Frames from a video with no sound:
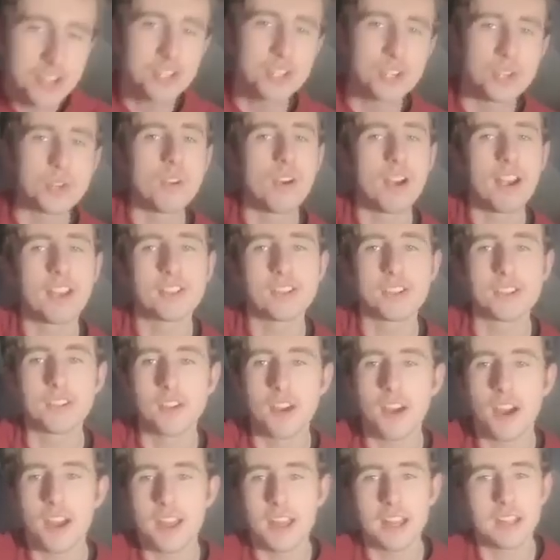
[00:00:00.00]
do, I do.
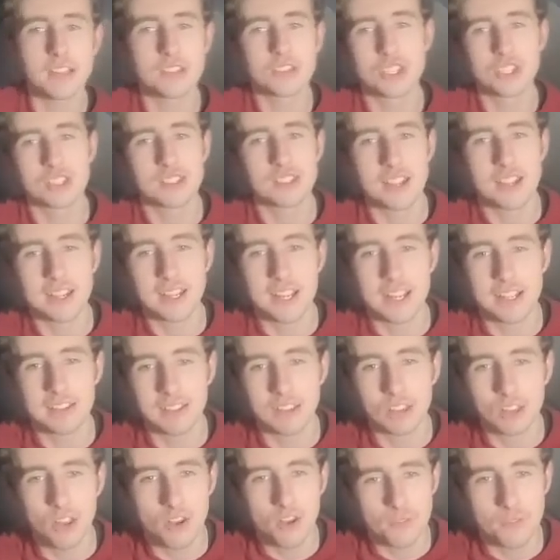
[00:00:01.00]
I, it's just like it's
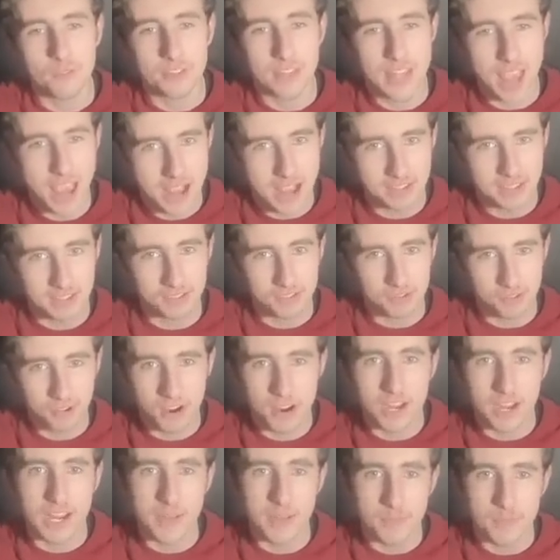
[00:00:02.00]
a lot of text,
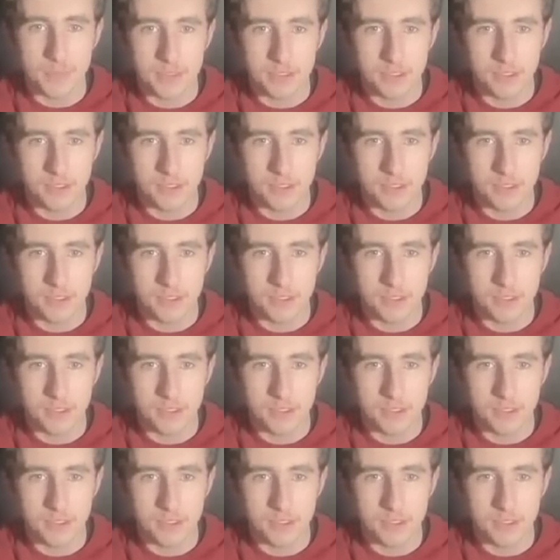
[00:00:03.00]
right?